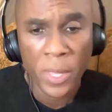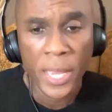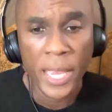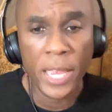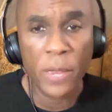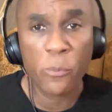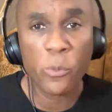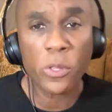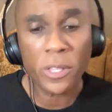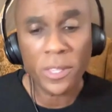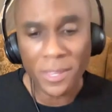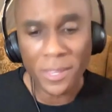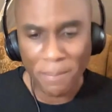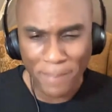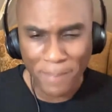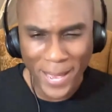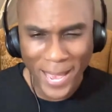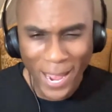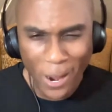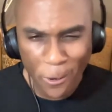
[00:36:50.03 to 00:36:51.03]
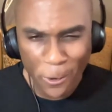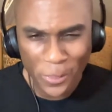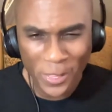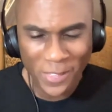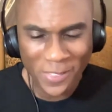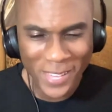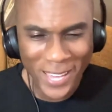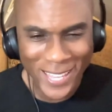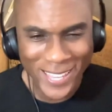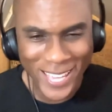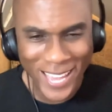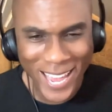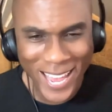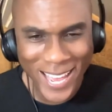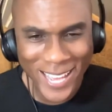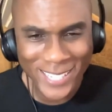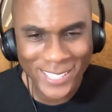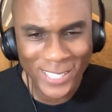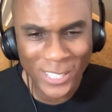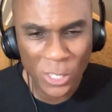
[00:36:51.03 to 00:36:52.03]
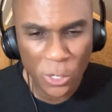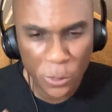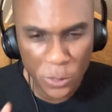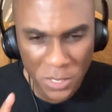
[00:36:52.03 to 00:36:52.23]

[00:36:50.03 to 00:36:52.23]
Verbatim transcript: and really the power that that has in our